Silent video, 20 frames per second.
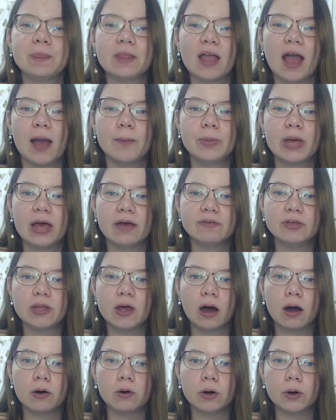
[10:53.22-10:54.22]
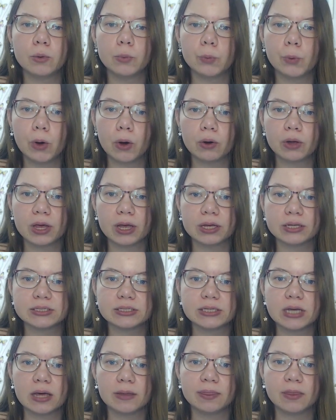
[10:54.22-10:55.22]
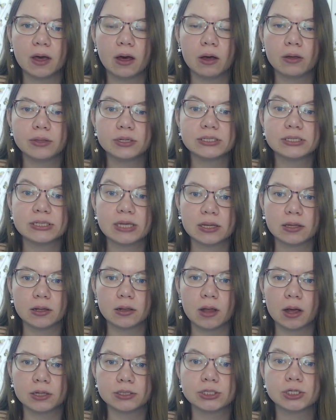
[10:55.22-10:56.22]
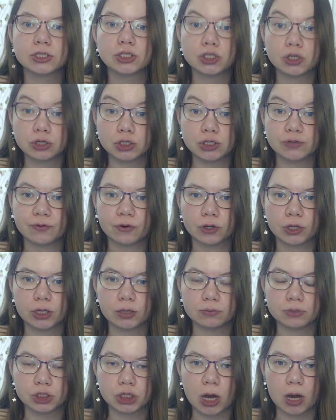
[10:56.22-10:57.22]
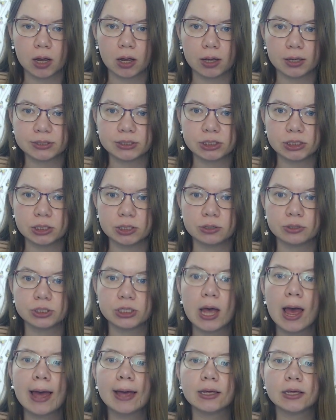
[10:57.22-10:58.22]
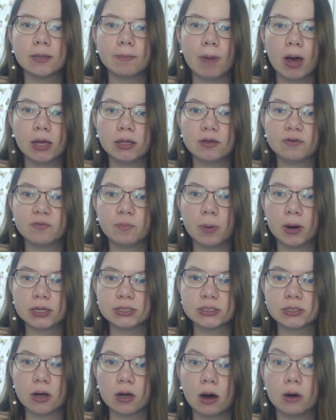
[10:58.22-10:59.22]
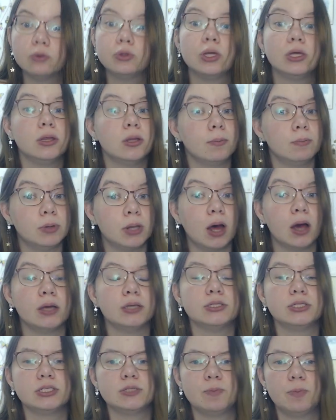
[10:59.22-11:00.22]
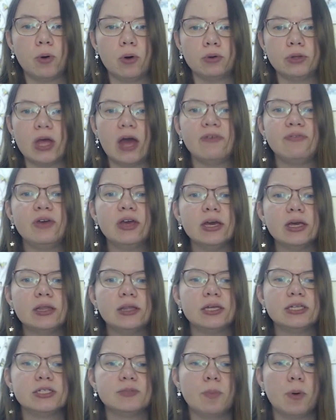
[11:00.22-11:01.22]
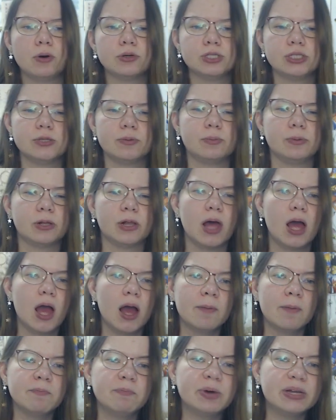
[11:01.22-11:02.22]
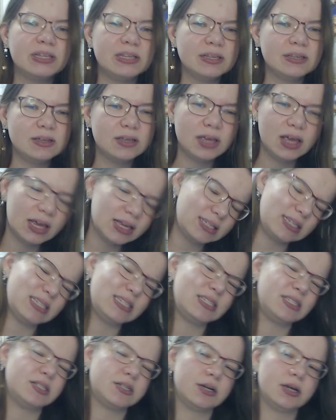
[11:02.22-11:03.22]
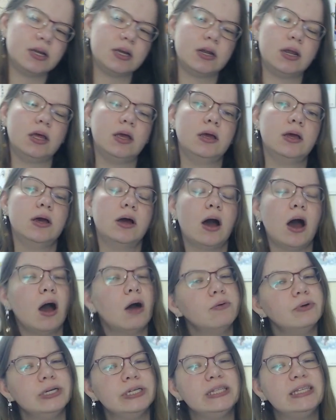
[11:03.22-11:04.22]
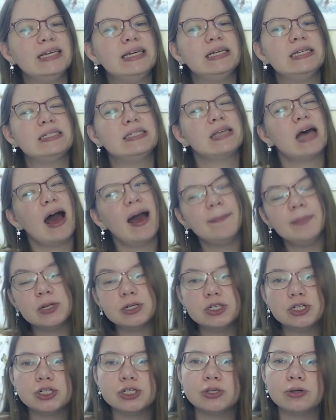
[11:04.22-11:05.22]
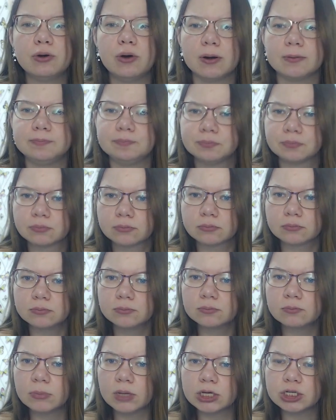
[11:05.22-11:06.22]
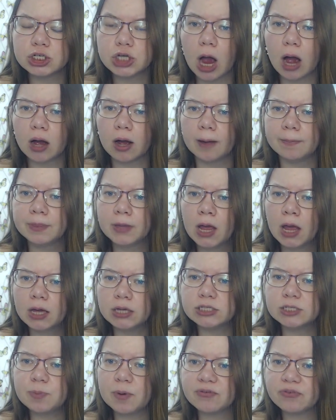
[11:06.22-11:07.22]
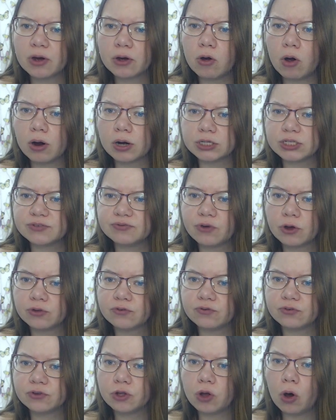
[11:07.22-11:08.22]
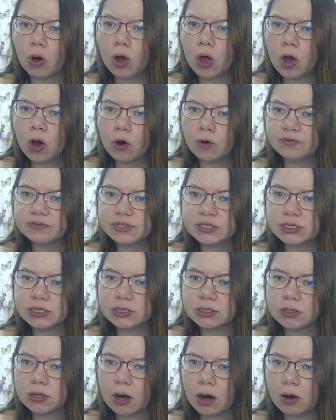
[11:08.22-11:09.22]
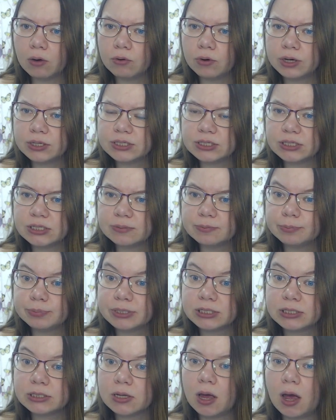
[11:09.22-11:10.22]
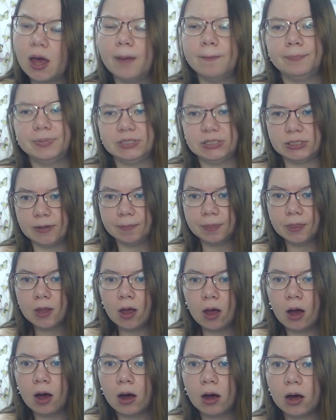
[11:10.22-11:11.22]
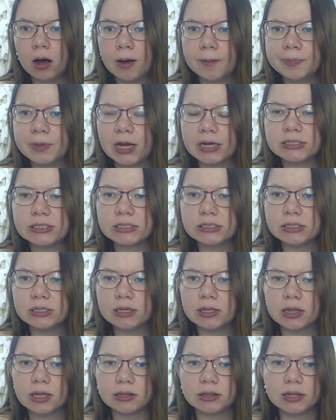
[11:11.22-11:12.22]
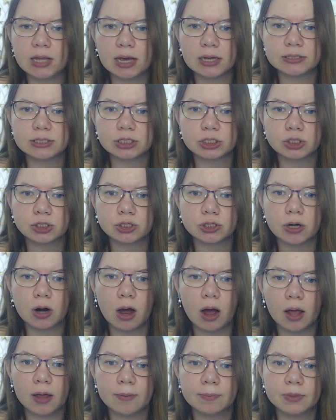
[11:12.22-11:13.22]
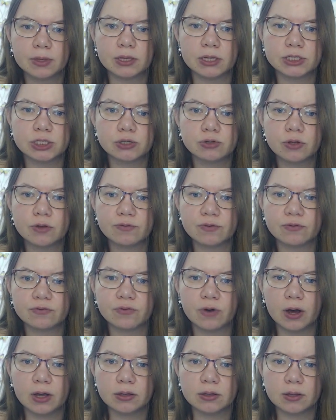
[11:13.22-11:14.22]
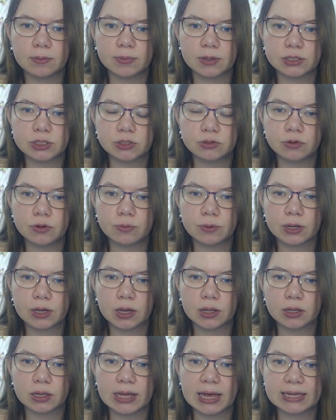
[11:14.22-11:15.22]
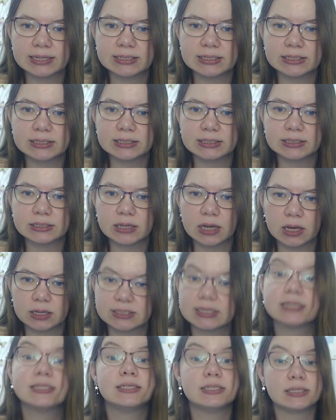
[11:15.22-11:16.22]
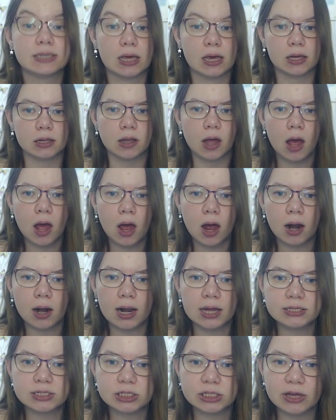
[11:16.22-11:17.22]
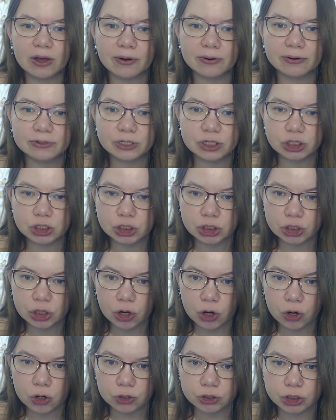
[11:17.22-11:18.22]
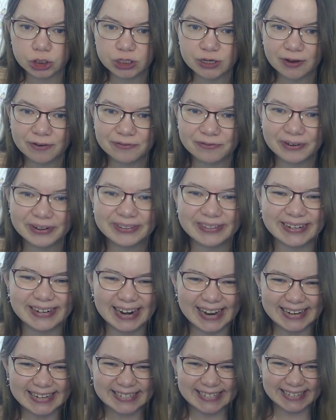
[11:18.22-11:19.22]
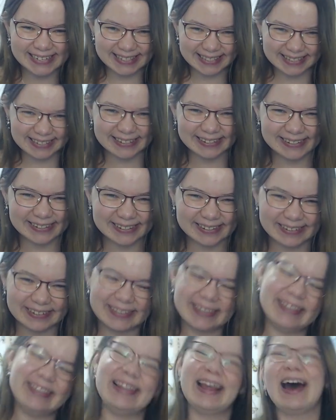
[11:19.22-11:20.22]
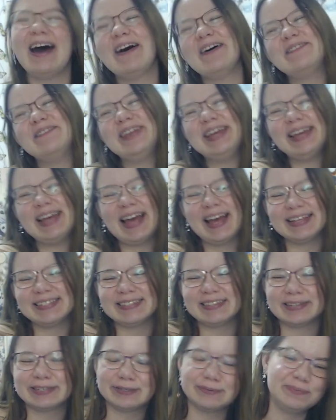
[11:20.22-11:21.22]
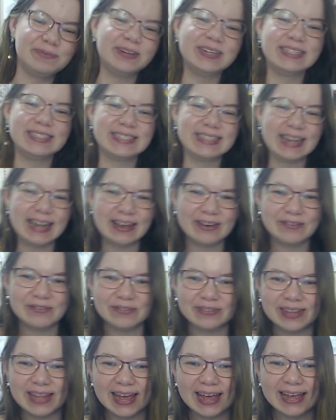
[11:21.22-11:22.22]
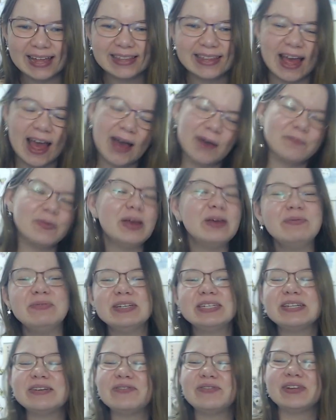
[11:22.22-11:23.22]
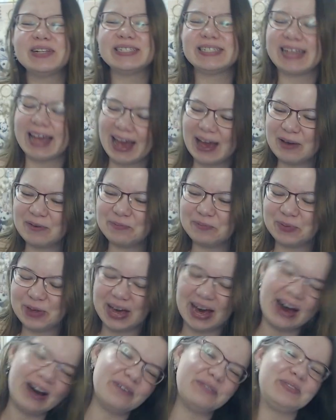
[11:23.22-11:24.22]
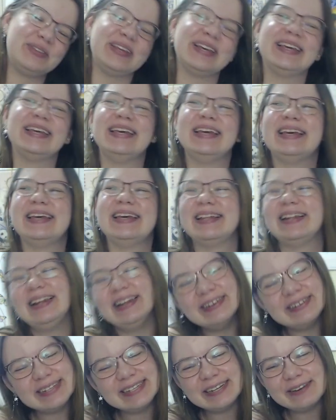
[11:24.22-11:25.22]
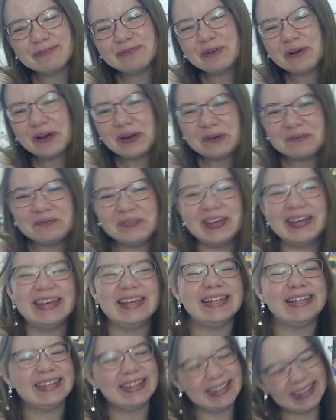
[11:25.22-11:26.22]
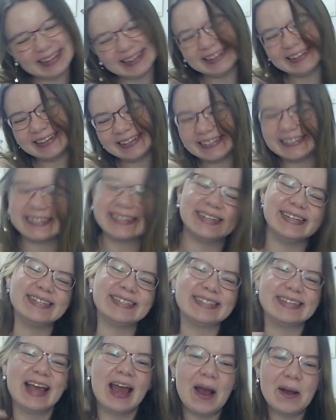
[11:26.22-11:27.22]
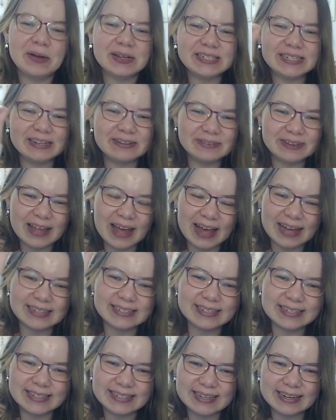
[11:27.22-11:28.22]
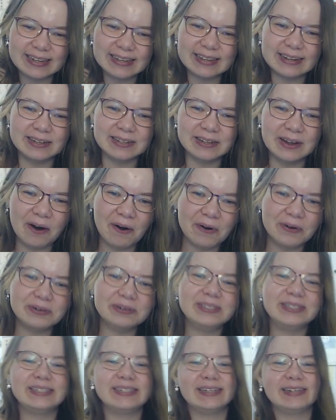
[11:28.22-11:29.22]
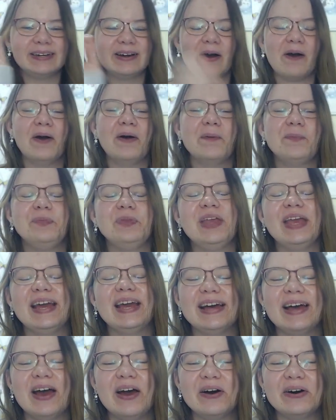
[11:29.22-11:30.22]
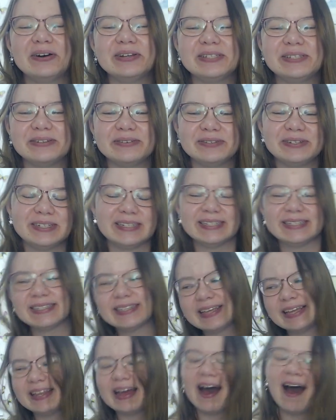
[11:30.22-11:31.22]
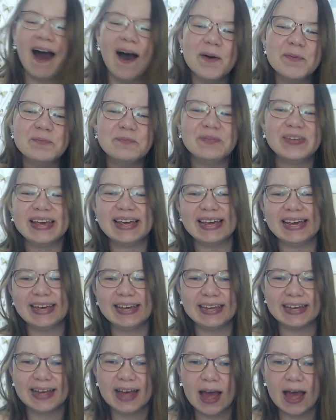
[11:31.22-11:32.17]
I'm having our workers and the other satellites search for him, Shaka continues. He might have passed out in a blind spot. I think it is possible, but is this really how it is? I'm not sure. Shaka, it's Pythagoras. Third floor of C Tower seems empty. I see. The next try, the sooner we find him, the sooner we can get set sail. Let's go search. For treasure too. Naomi has her spirits lifted. Maybe she feels happy after kicking Lucci for a bit. Look, she even has this little note near her, so she's humming.